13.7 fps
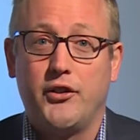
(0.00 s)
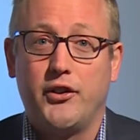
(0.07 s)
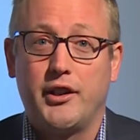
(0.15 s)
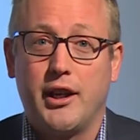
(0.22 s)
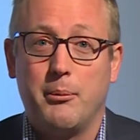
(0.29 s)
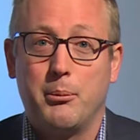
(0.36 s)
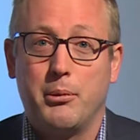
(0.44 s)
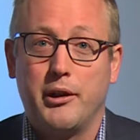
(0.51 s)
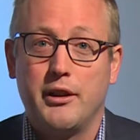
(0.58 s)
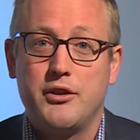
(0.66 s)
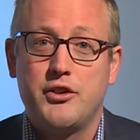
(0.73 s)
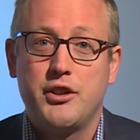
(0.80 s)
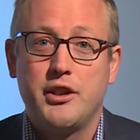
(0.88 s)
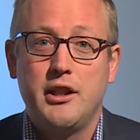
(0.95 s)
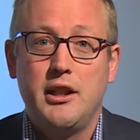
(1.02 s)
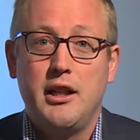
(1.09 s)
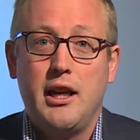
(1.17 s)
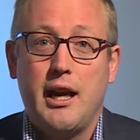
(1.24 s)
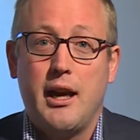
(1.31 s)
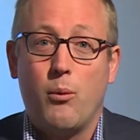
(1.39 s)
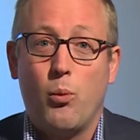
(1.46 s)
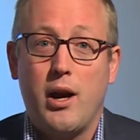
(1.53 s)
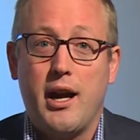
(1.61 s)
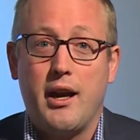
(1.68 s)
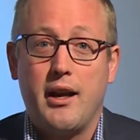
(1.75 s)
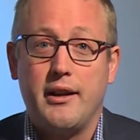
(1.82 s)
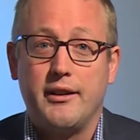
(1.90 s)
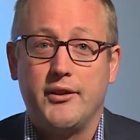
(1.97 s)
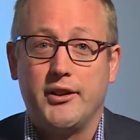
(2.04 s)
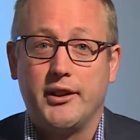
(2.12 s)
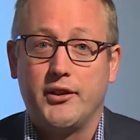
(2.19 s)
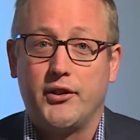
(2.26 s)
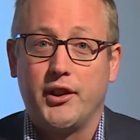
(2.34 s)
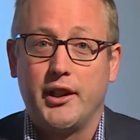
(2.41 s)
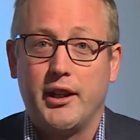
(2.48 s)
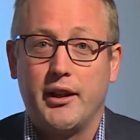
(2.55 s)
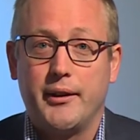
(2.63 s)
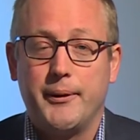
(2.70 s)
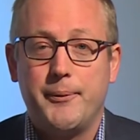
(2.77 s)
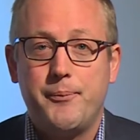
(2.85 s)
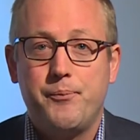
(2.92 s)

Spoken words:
has accomplished and where it seeks to go.